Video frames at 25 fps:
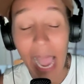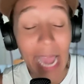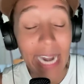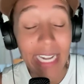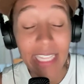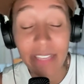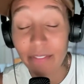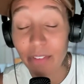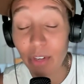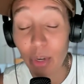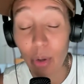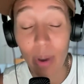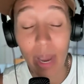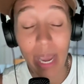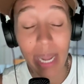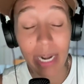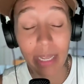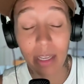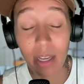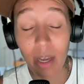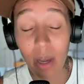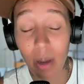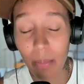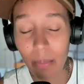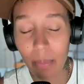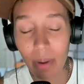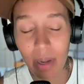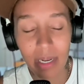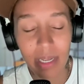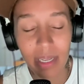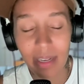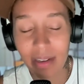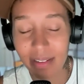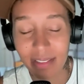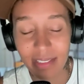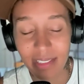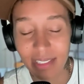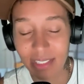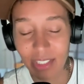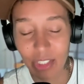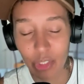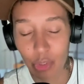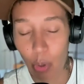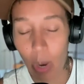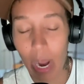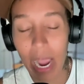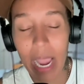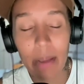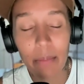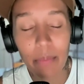I didn't even know how to come on here and
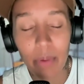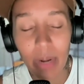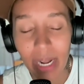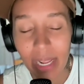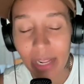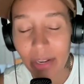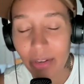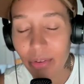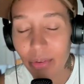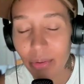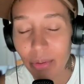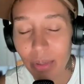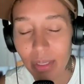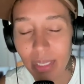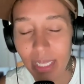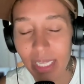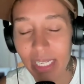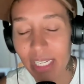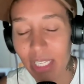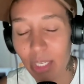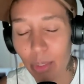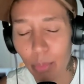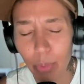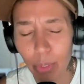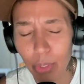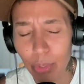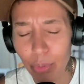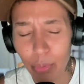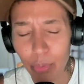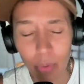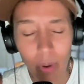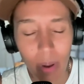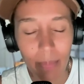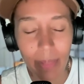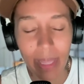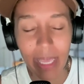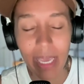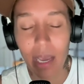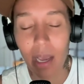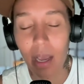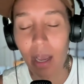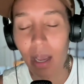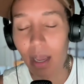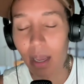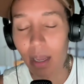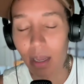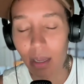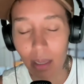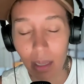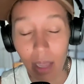describe what I do. They're like, Nikkk, what do you do? I'm like,
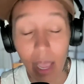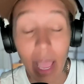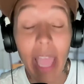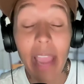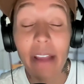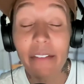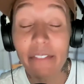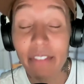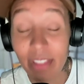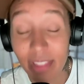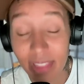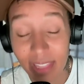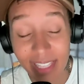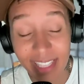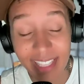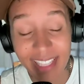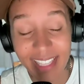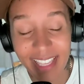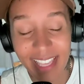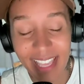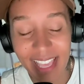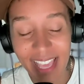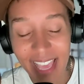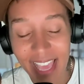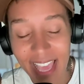everything.